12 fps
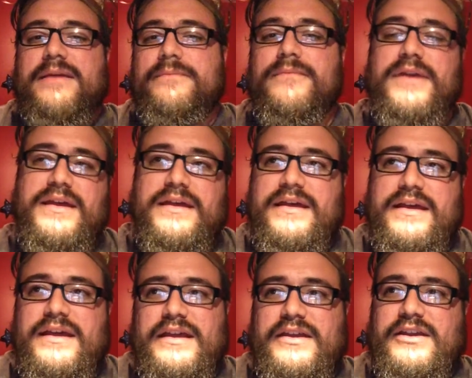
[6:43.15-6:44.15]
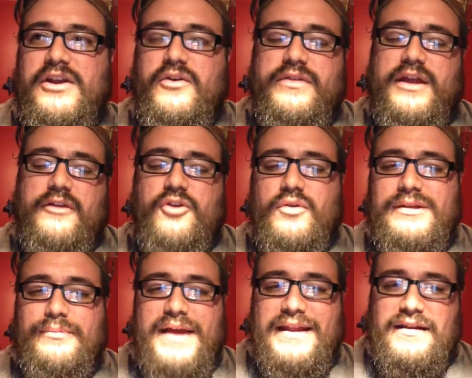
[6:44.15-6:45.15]
And they're
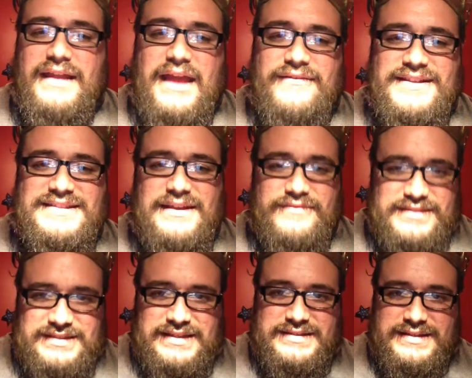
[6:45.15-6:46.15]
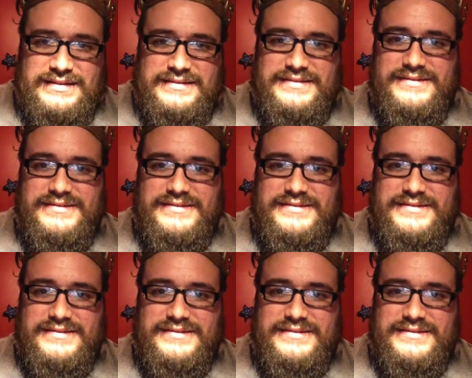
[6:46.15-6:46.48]
only planning on having 7 seasons,